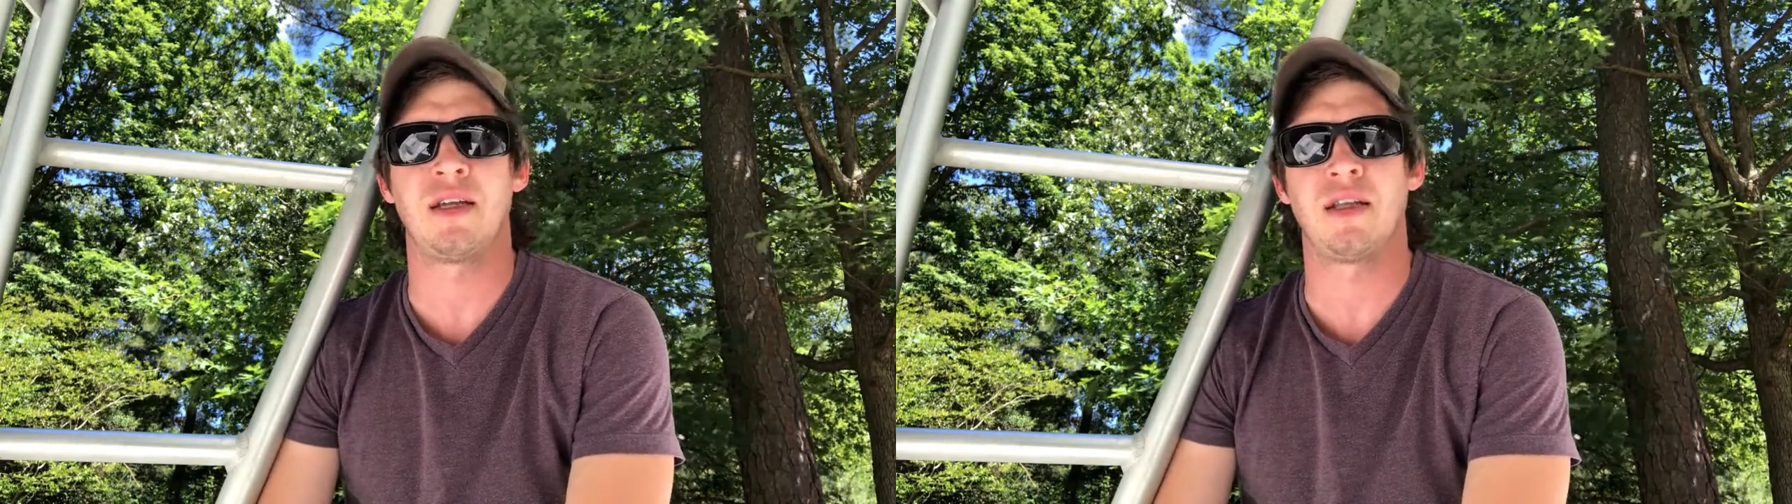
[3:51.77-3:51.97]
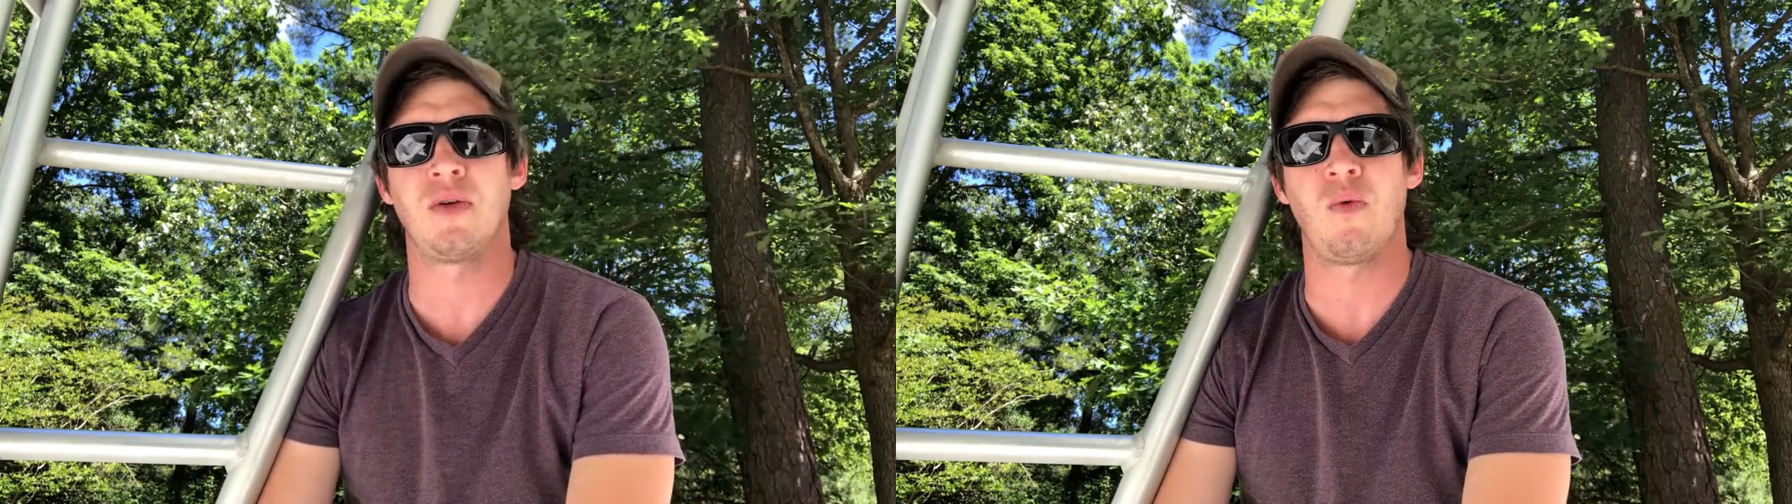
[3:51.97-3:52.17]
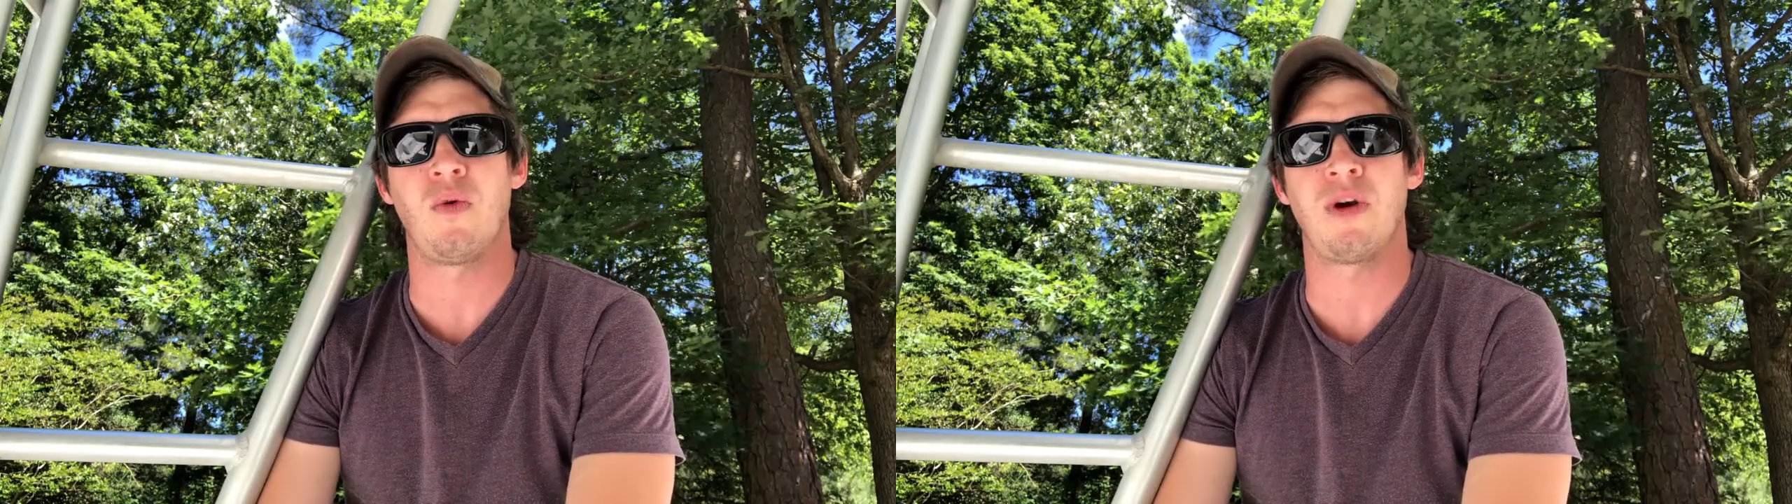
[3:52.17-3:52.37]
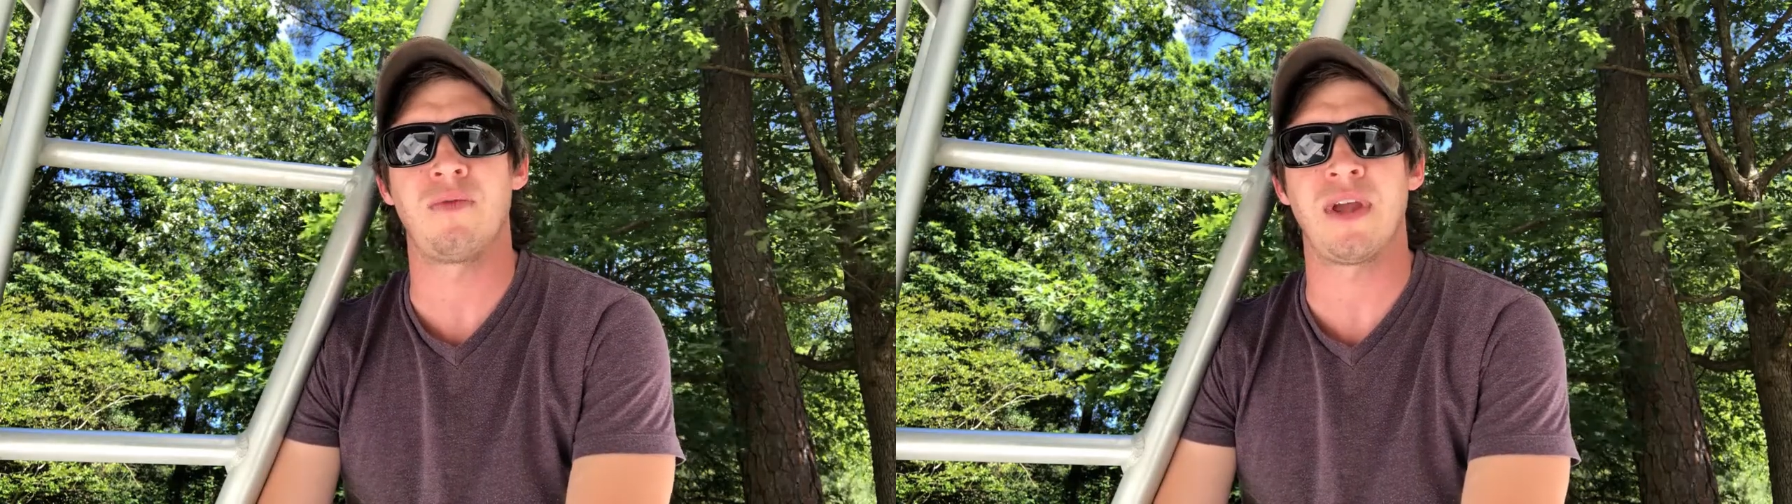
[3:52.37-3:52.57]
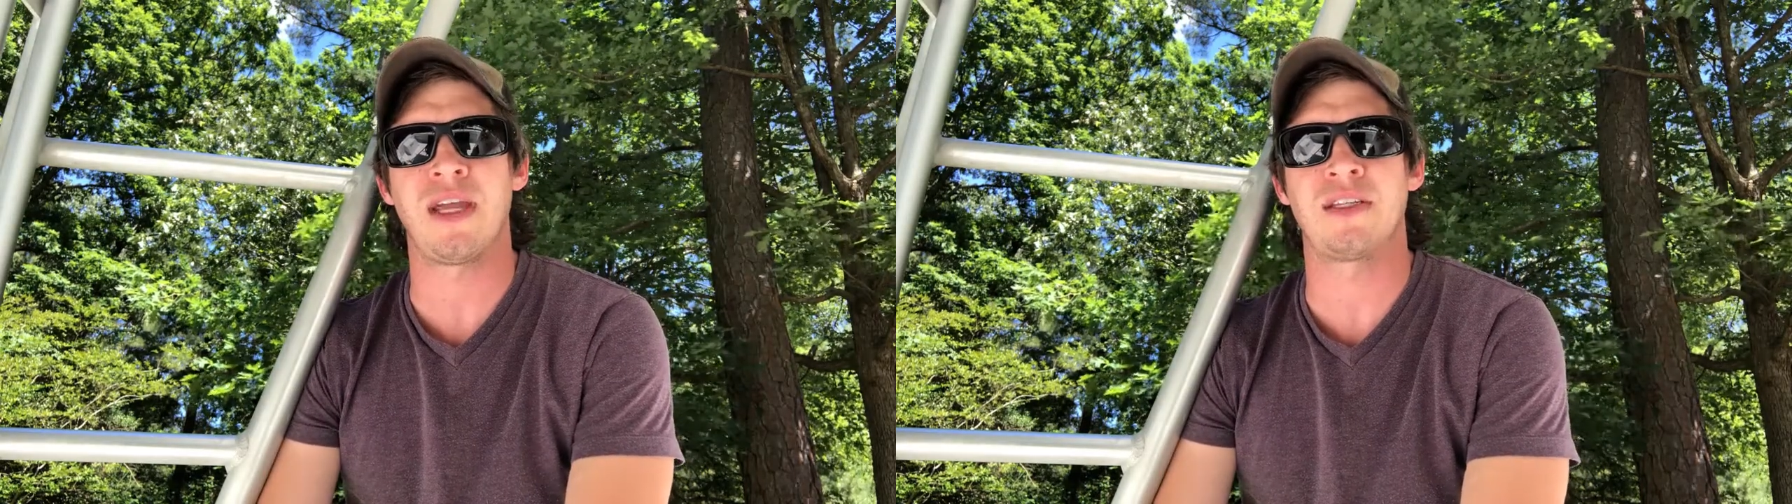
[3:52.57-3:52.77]
in the War
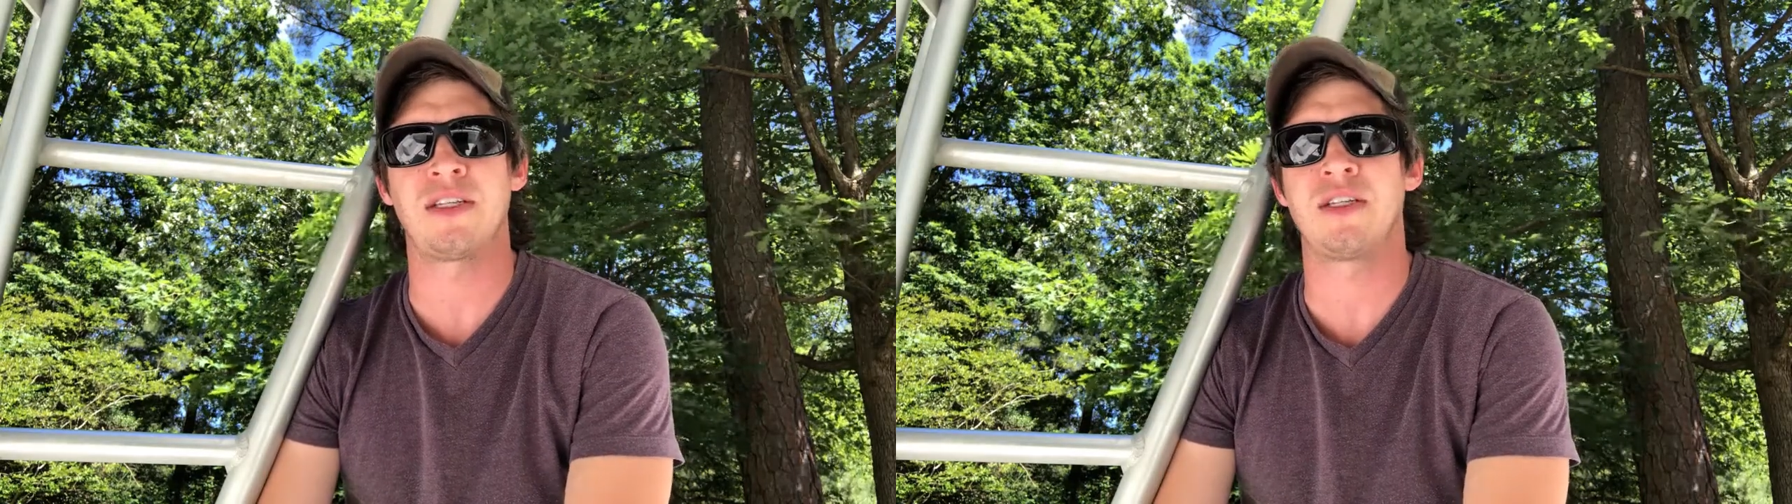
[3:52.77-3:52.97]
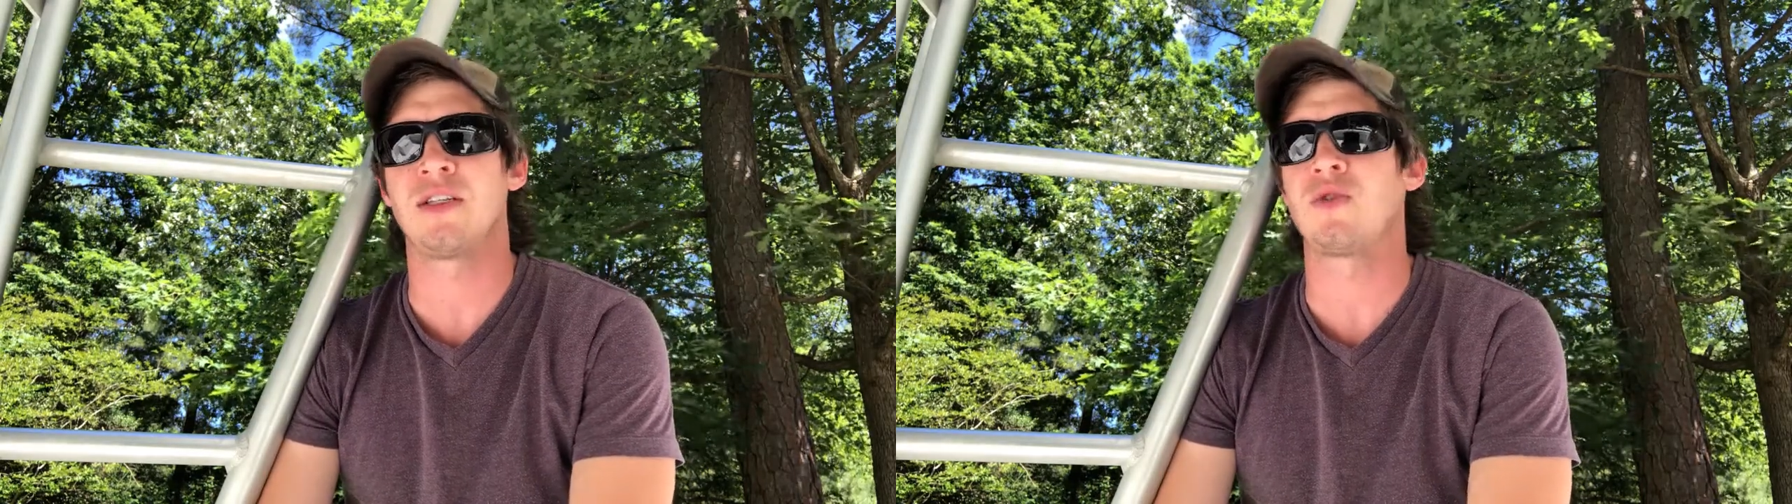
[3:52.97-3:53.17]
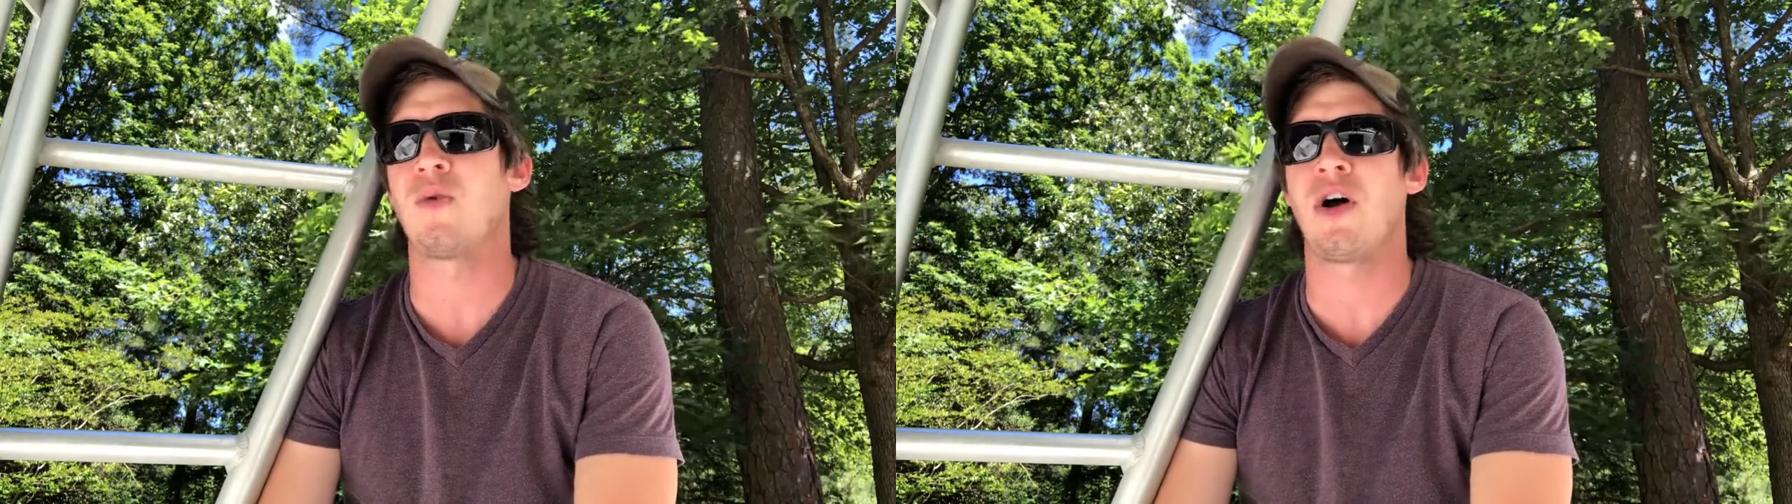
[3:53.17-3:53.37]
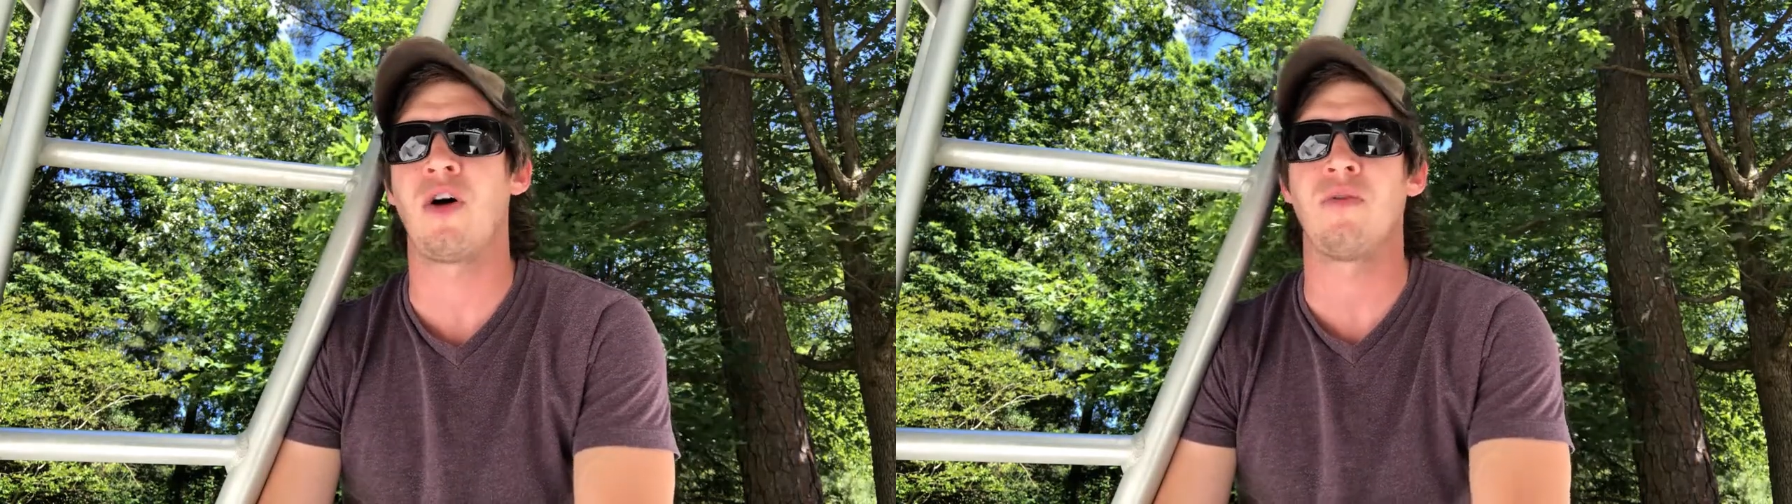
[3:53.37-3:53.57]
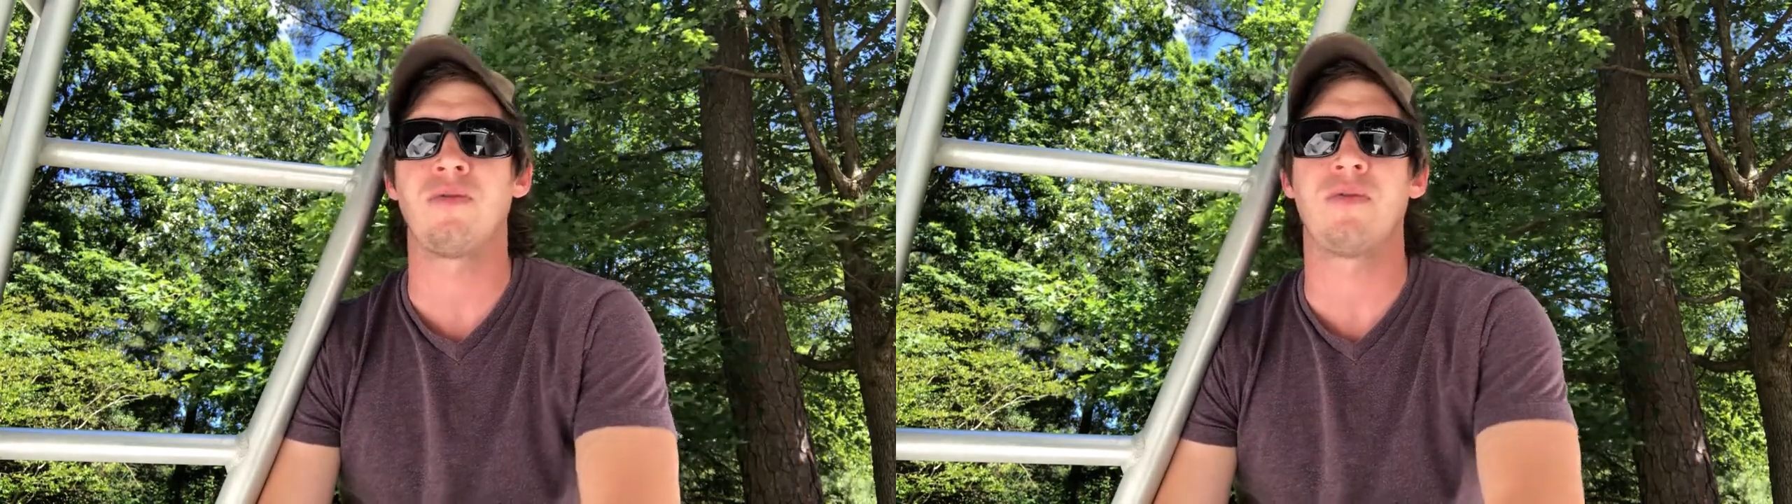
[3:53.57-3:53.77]
of
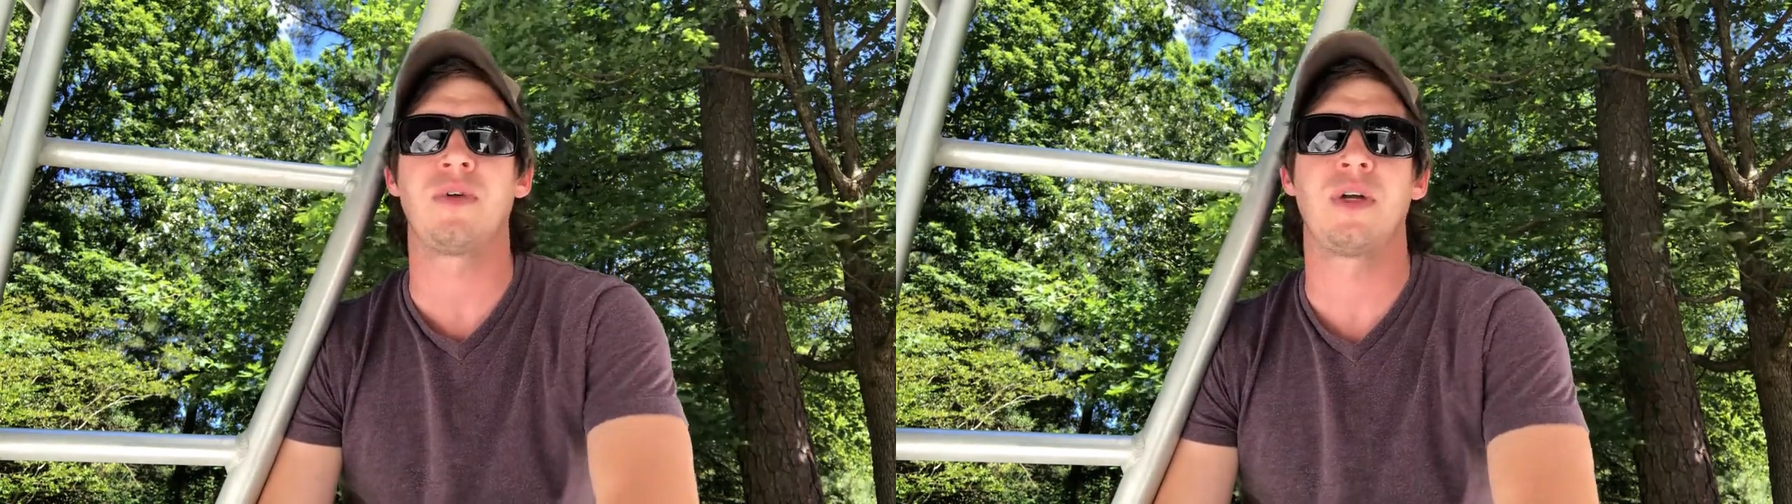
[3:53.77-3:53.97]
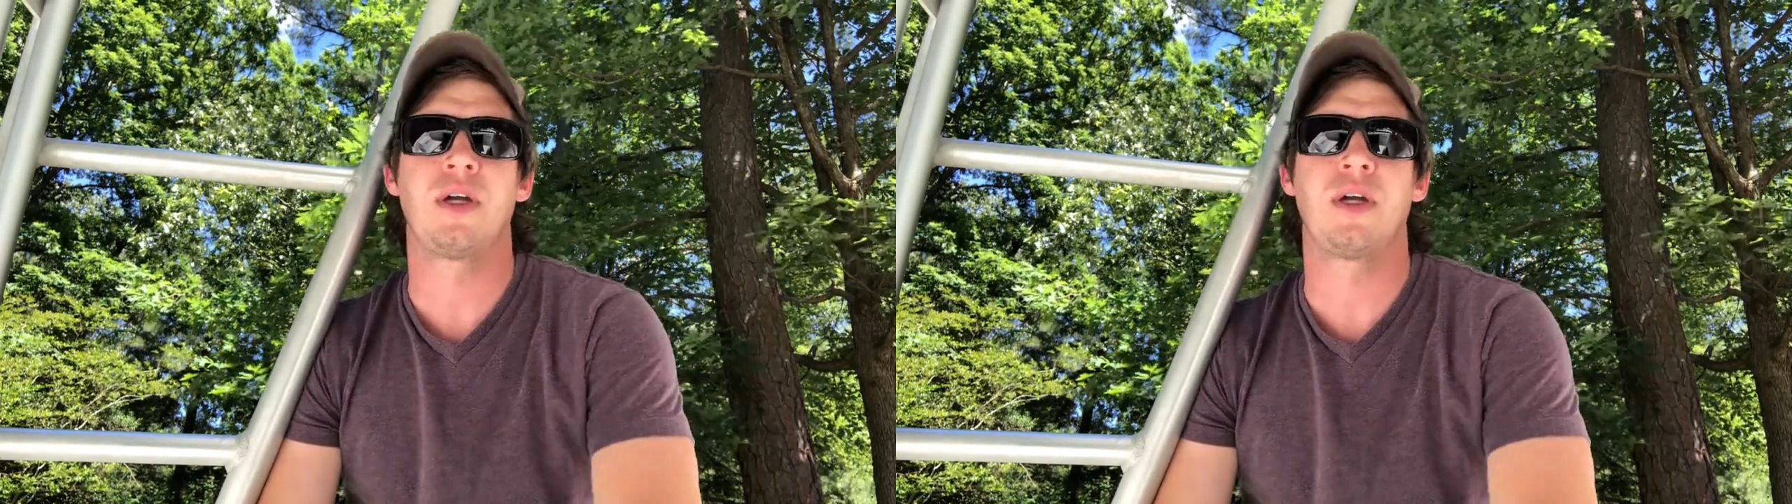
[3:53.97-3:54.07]
1812.